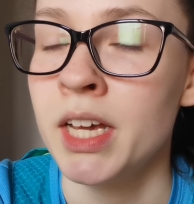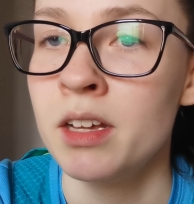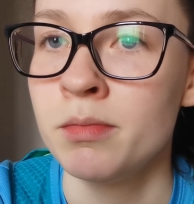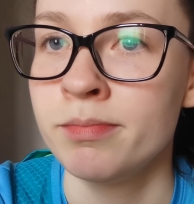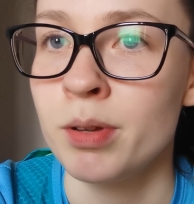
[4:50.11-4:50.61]

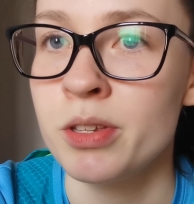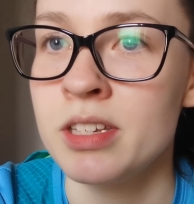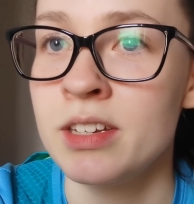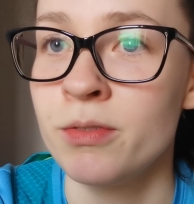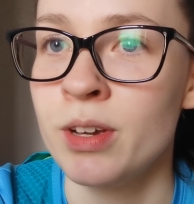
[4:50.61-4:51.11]
Yeah,
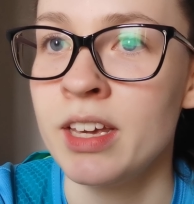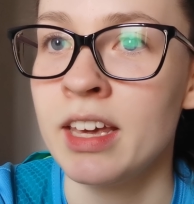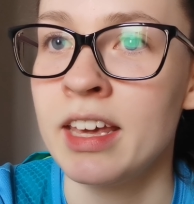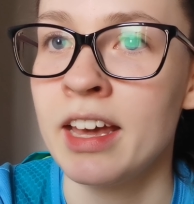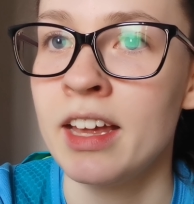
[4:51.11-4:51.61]
positive
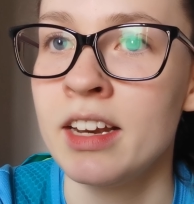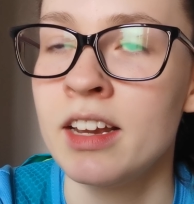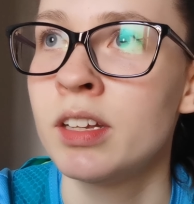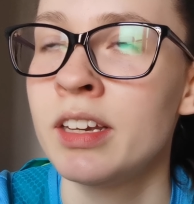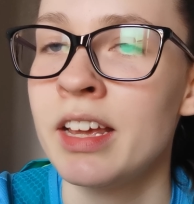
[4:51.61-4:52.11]
week
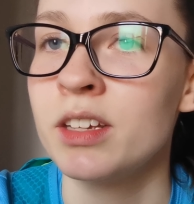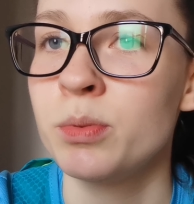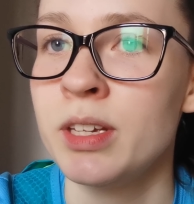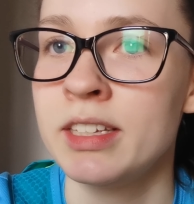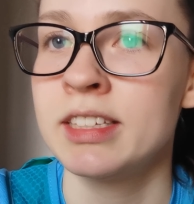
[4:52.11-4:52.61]
again.
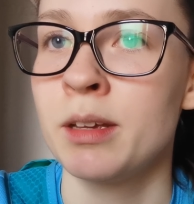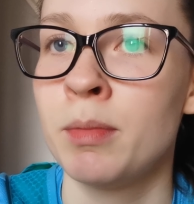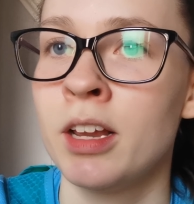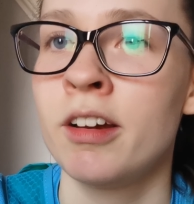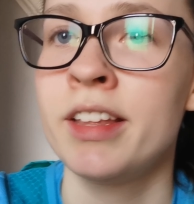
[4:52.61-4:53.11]
Next week's
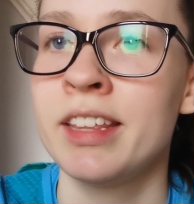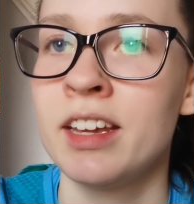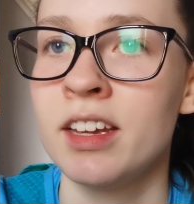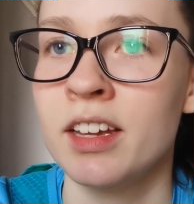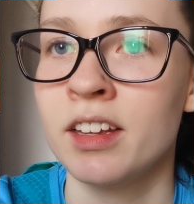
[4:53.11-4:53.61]
similar, I
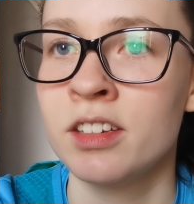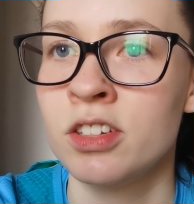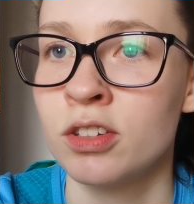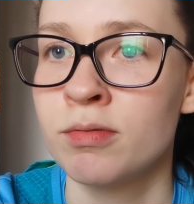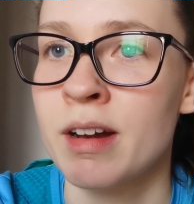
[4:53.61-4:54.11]
think
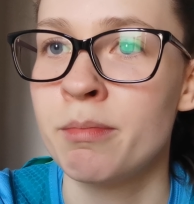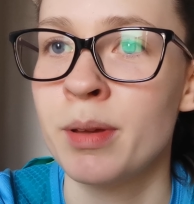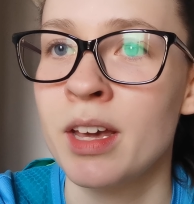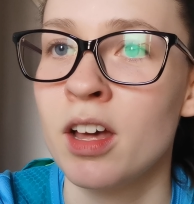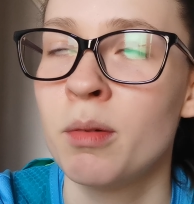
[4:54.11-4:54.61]
just
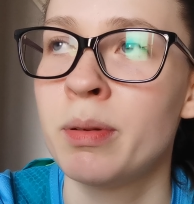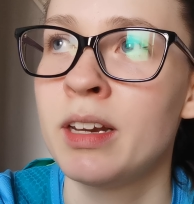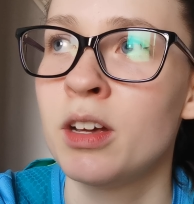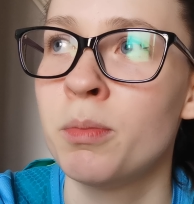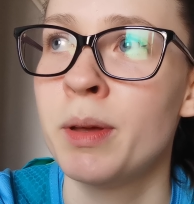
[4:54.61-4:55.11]
ramping it up a
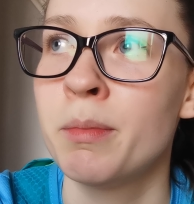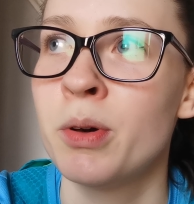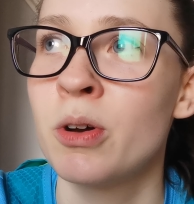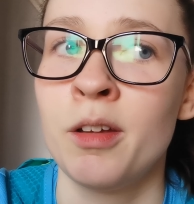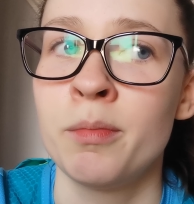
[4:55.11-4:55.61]
little bit
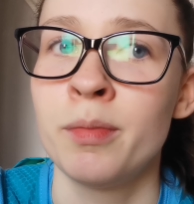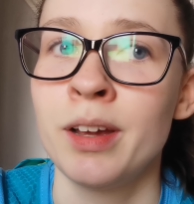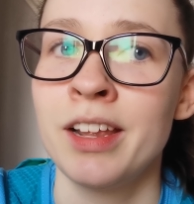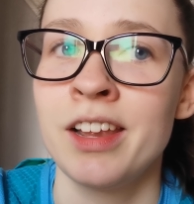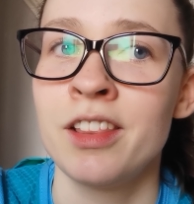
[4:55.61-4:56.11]
more. Um,
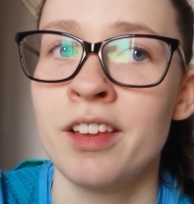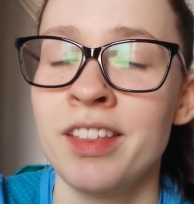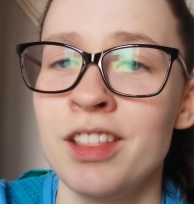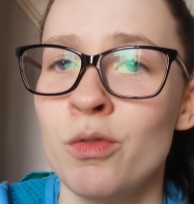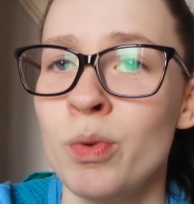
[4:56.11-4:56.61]
and then
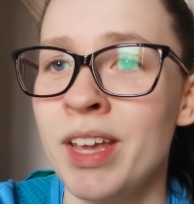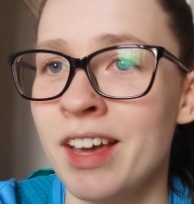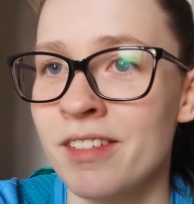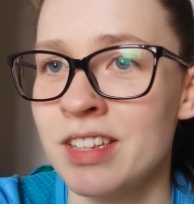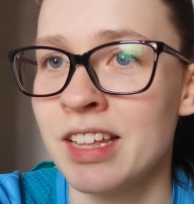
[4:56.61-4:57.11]
I think the
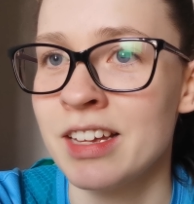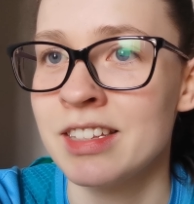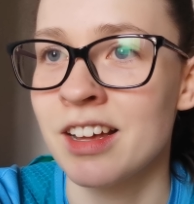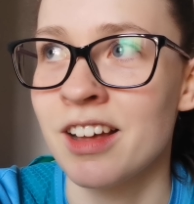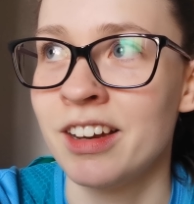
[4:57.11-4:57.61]
week after
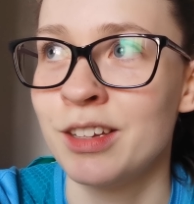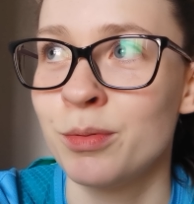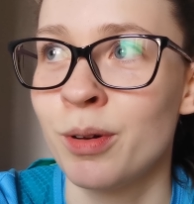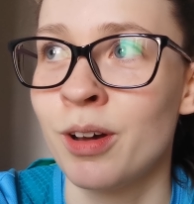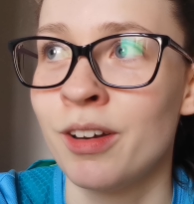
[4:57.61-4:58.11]
that's the
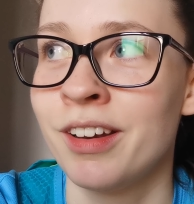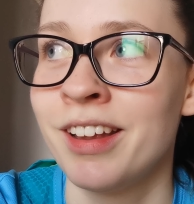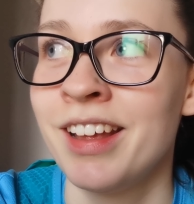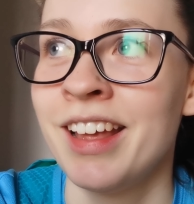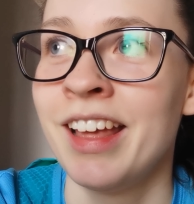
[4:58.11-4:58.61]
hardest one.
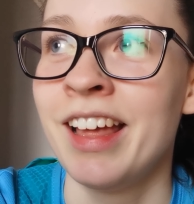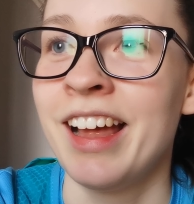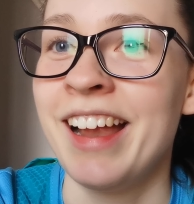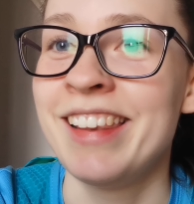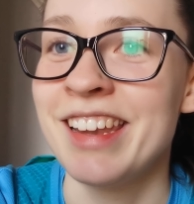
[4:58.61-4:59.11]

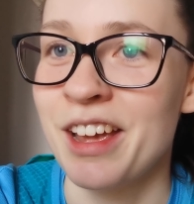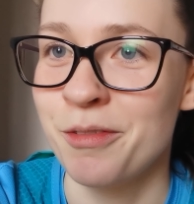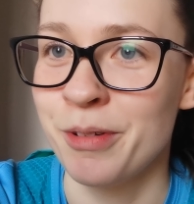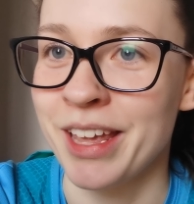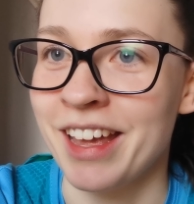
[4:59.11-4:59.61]
And
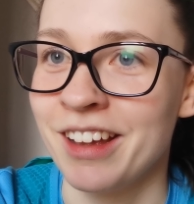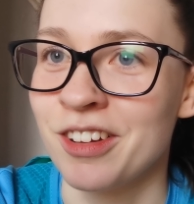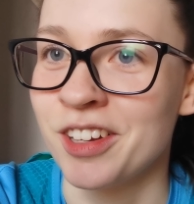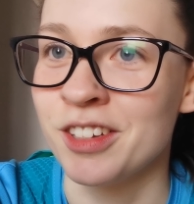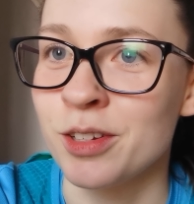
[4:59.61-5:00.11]
then we're
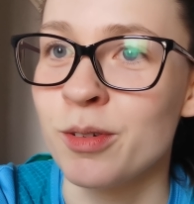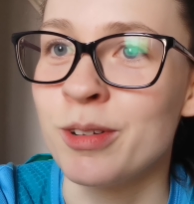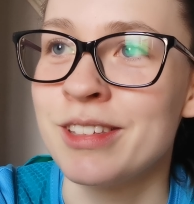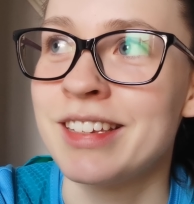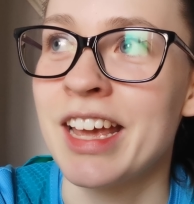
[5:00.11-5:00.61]
getting on
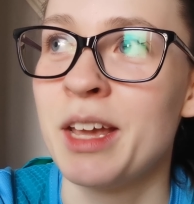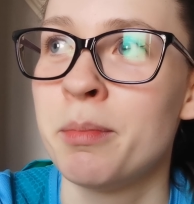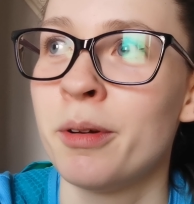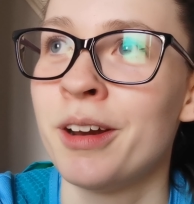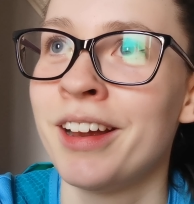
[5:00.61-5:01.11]
towards the
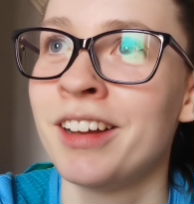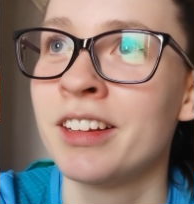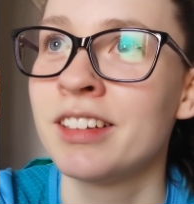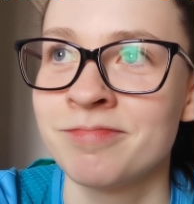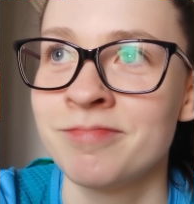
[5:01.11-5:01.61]

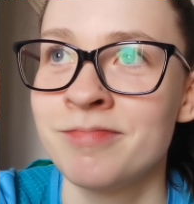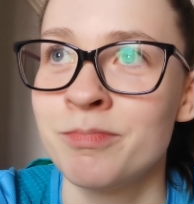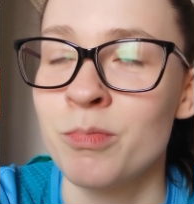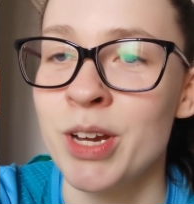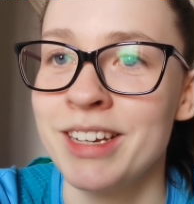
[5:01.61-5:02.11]
tapering.
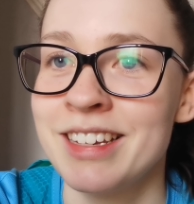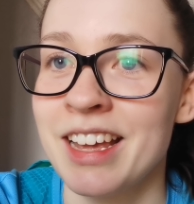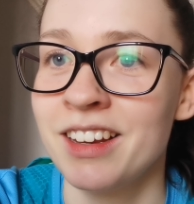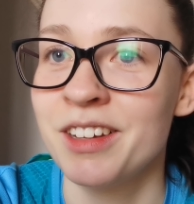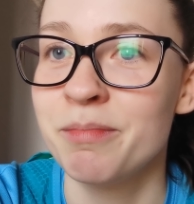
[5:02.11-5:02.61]
Week
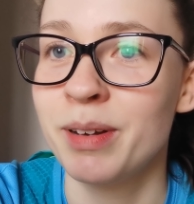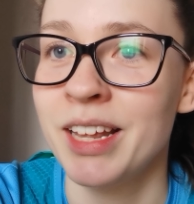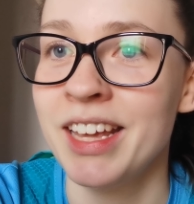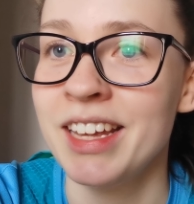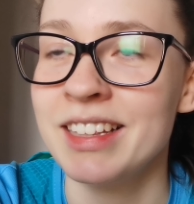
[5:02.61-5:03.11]
10
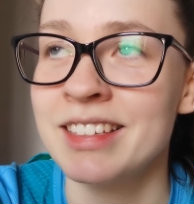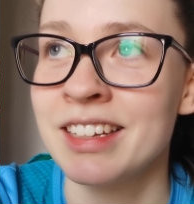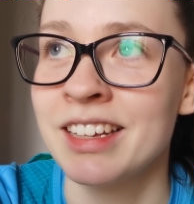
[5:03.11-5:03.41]
complete.